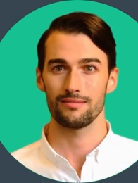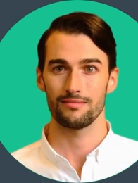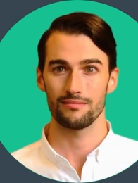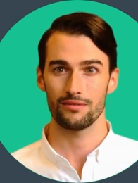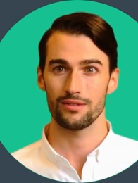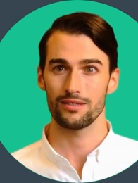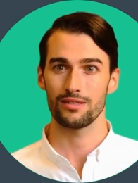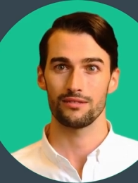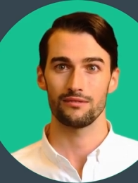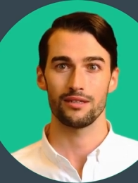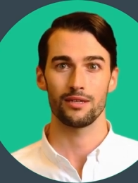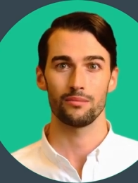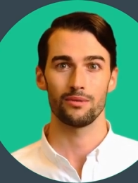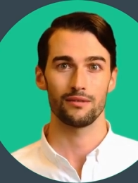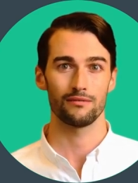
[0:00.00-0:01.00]
For this
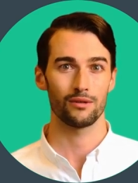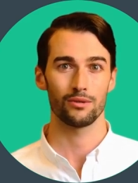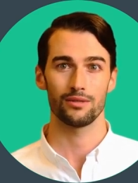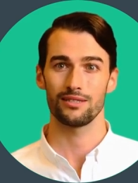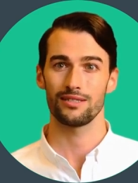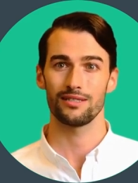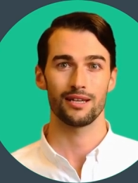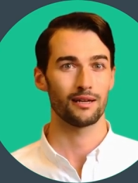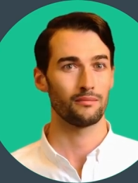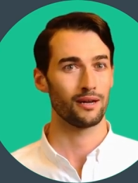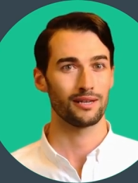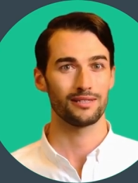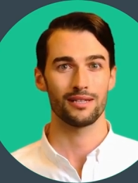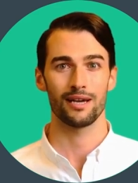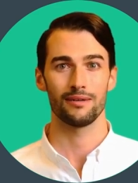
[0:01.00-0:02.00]
video, we are focusing on
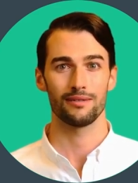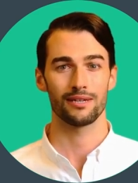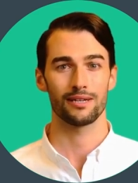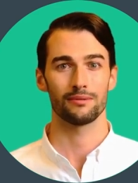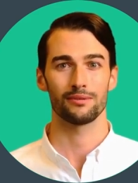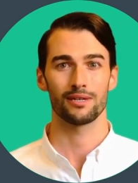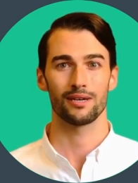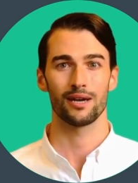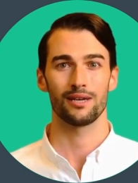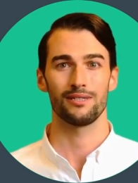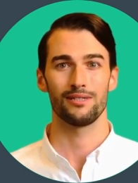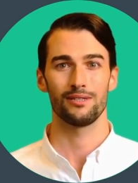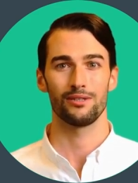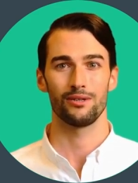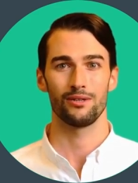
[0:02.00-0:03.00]
runtime API
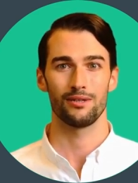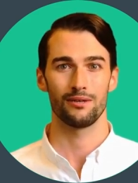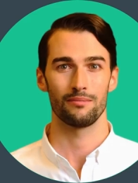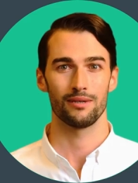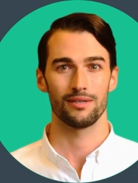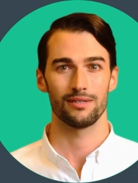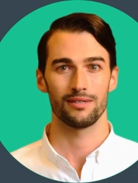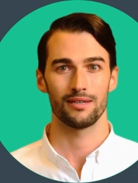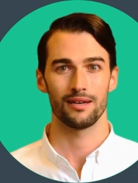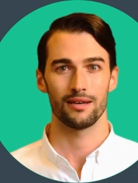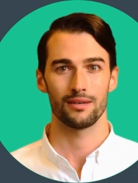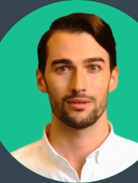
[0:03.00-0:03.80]
security risks,